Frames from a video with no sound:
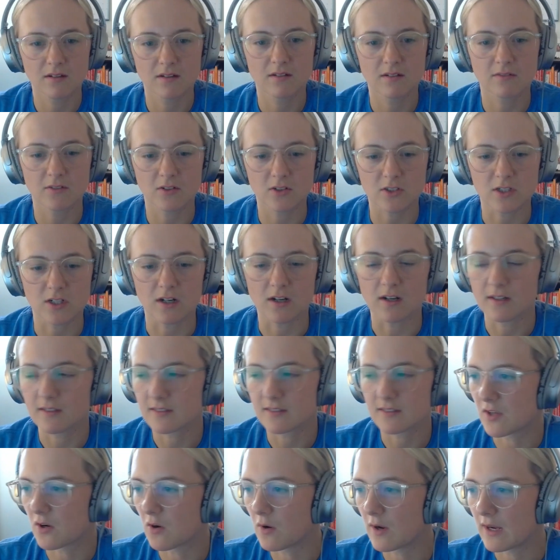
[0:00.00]
For sure.
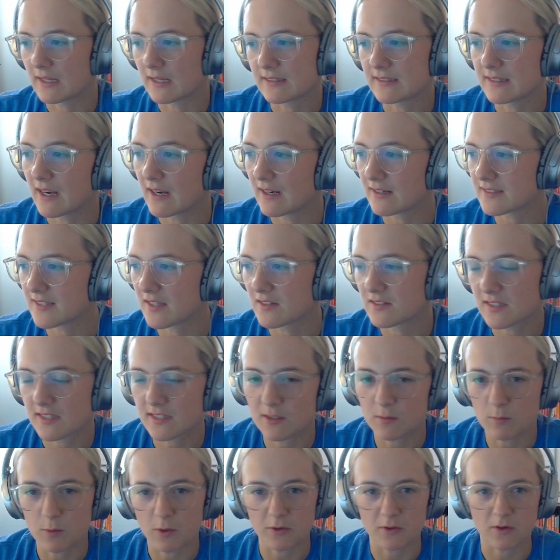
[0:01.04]
So, yeah, it sounds like
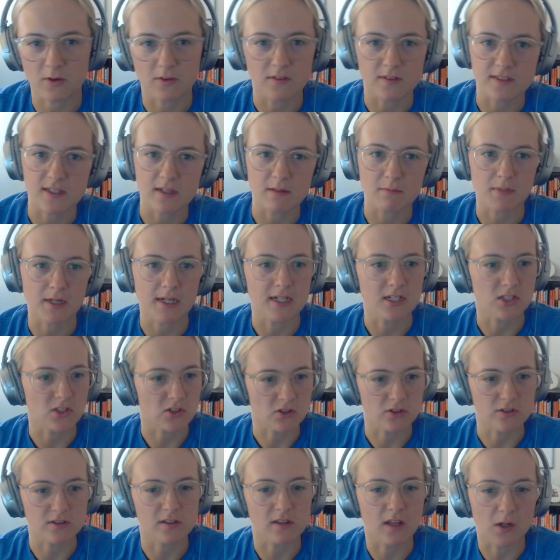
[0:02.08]
you both are on the same page.
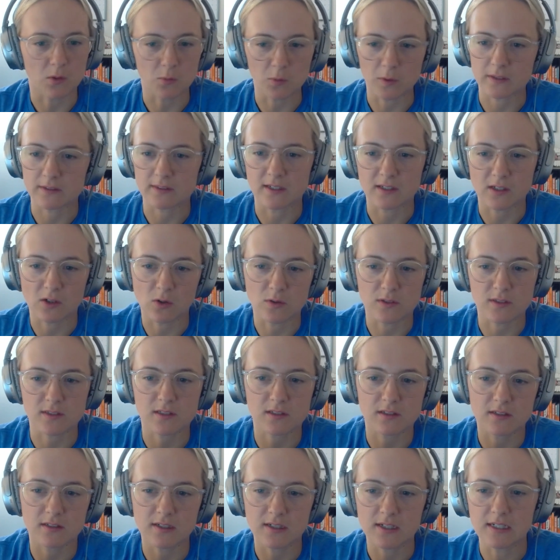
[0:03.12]
There's a lot of work that
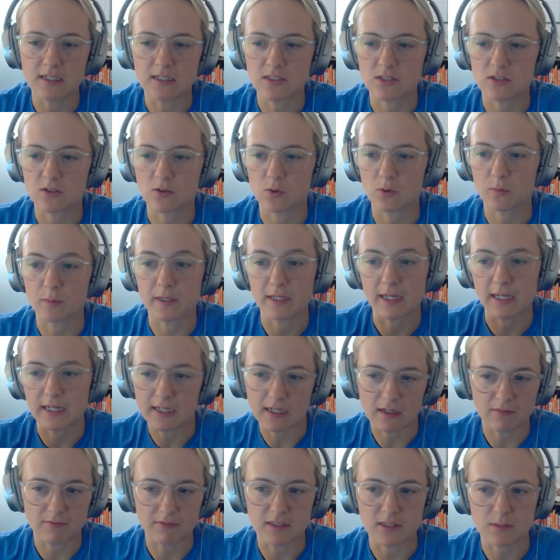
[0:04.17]
goes into the
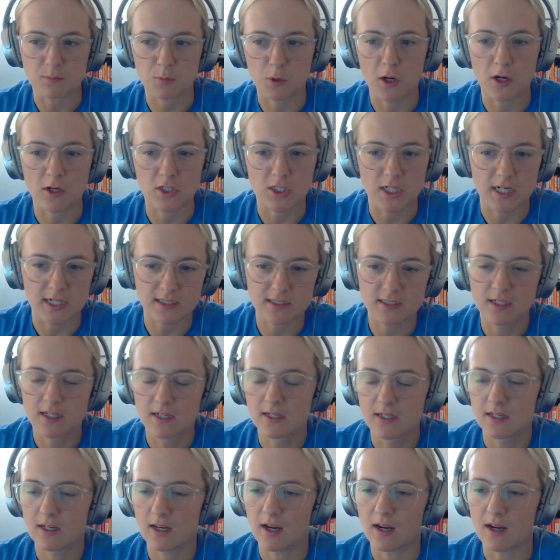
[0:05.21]
beginning of this project.
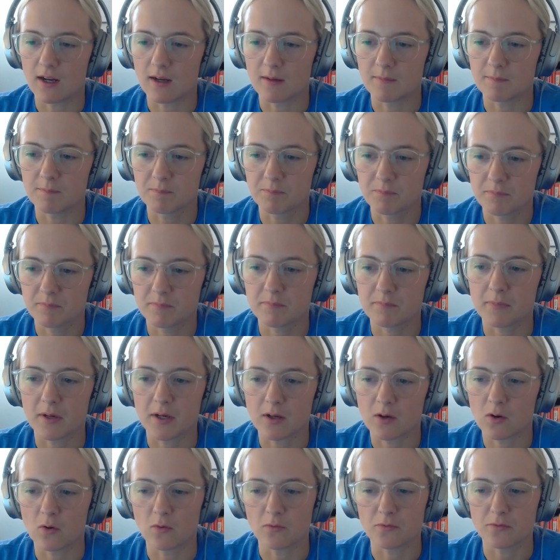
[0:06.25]

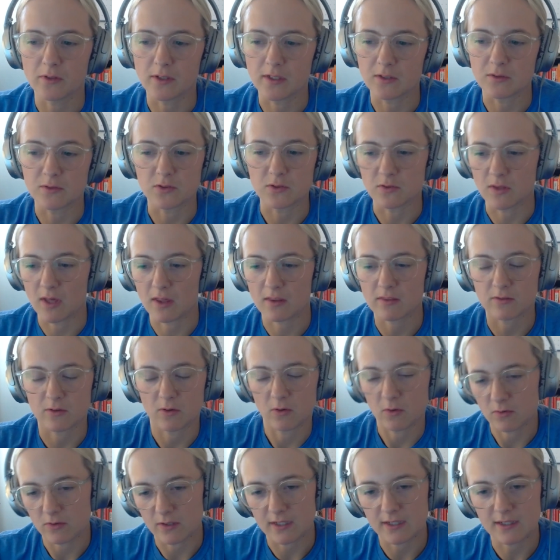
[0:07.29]
but hopefully you do that
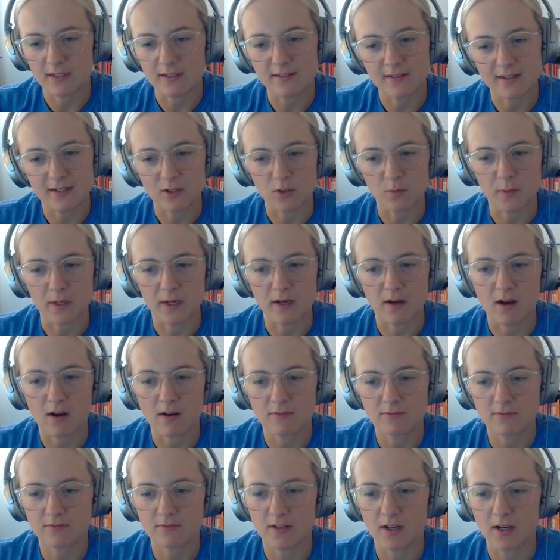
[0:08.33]
thoroughly and it'll pay
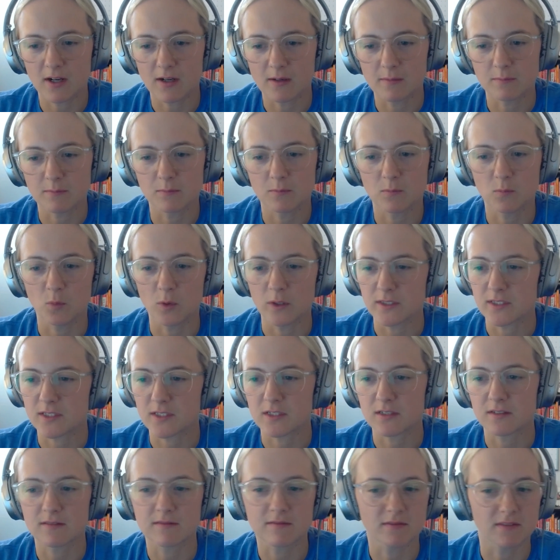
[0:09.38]
off once
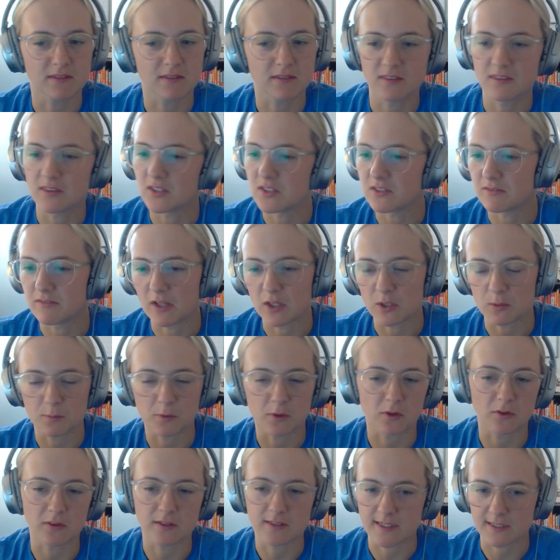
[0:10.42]
the
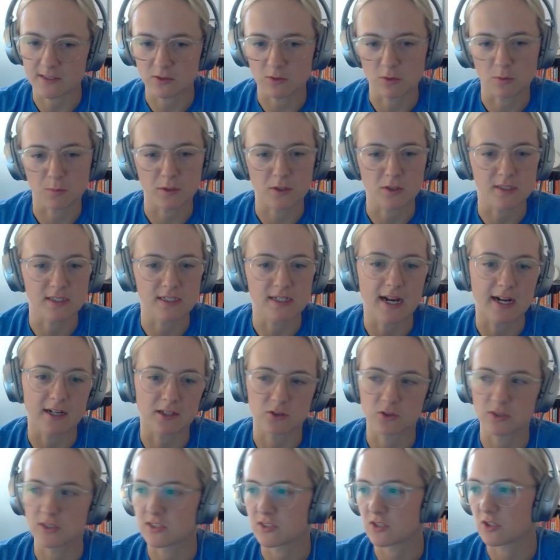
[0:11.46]
developer, the technical person
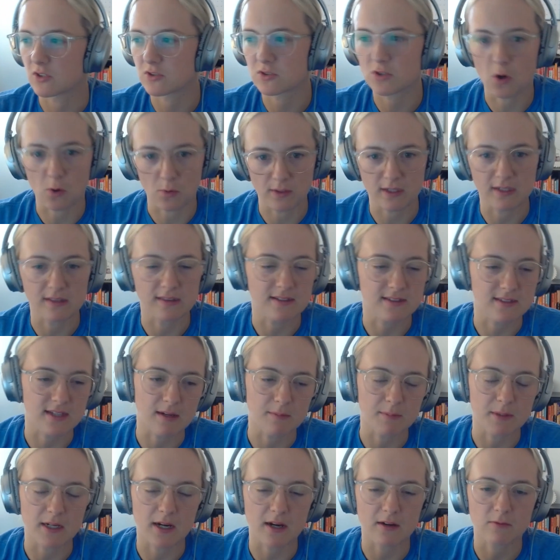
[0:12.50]
actually starts coding this
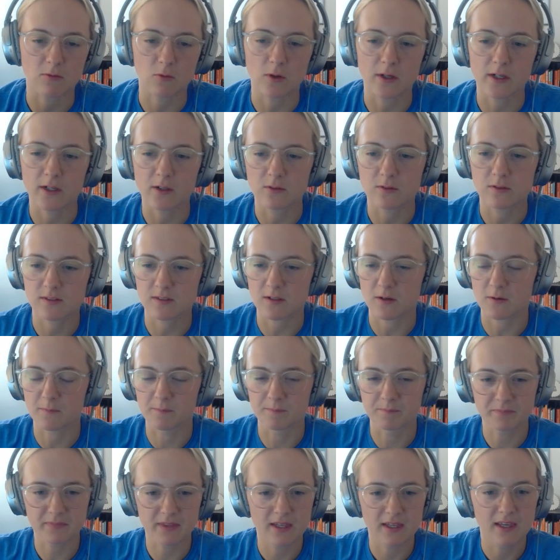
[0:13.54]
API for you. So
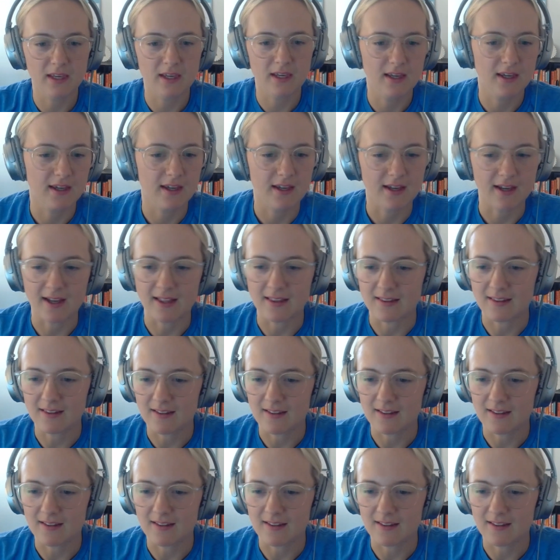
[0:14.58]
I